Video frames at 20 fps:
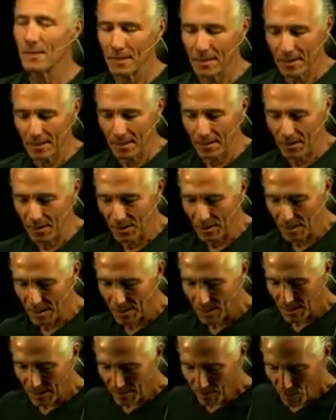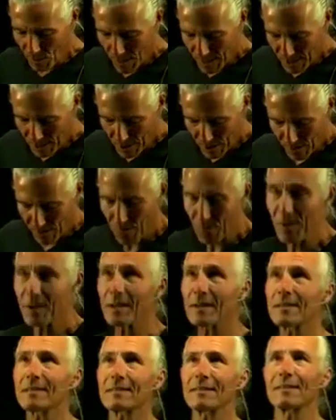there's several ways you can
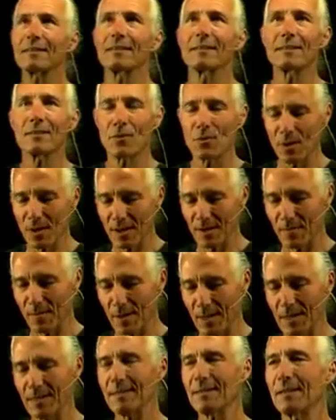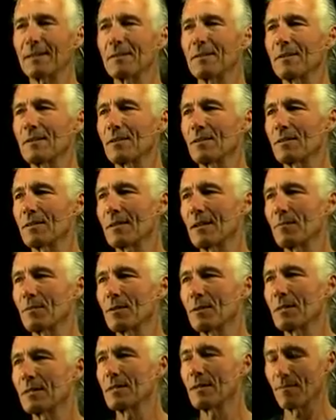think of this, and there's
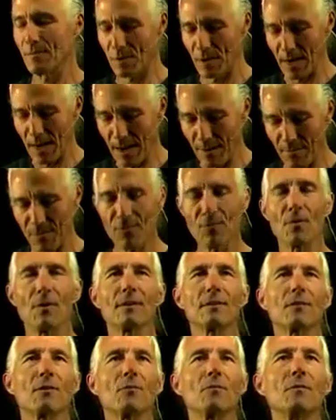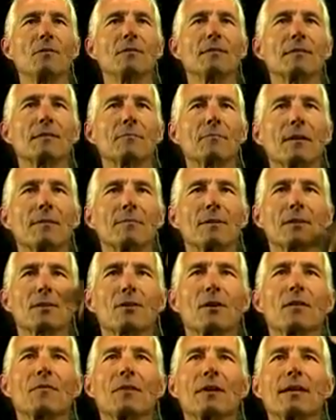several different names for it. So sometimes it's
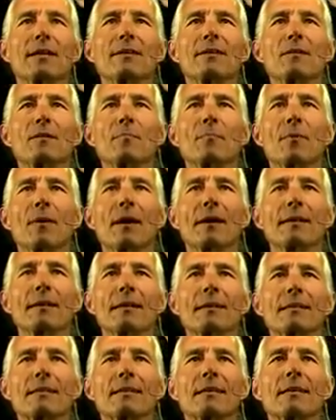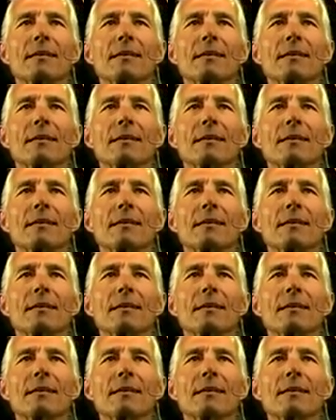called the inner product.